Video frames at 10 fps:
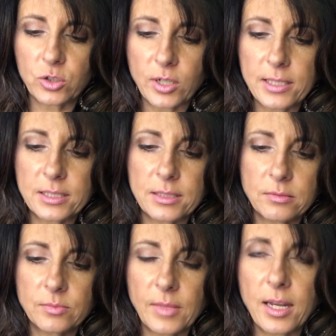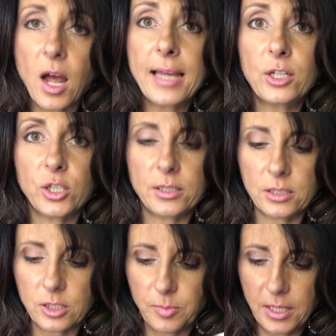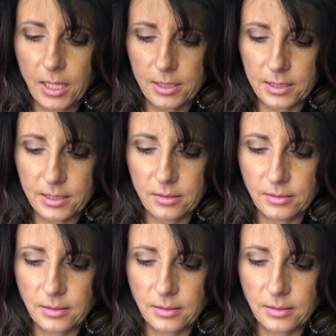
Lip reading: dress, and I couldn't because